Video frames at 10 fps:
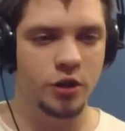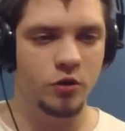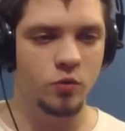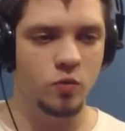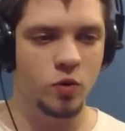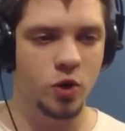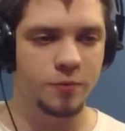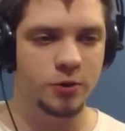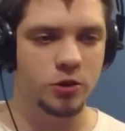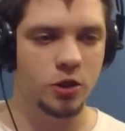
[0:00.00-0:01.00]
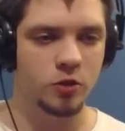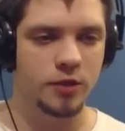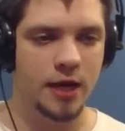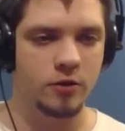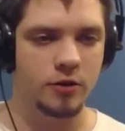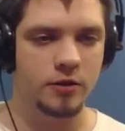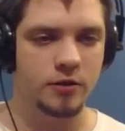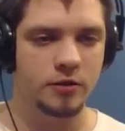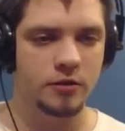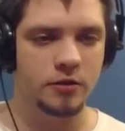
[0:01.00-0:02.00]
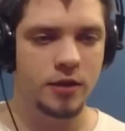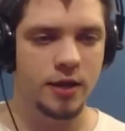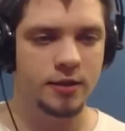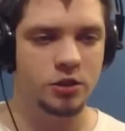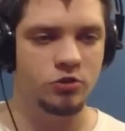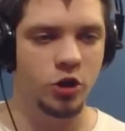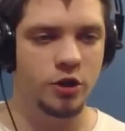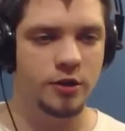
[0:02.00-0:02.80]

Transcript: Oh, whoops. Slow down. And destroy.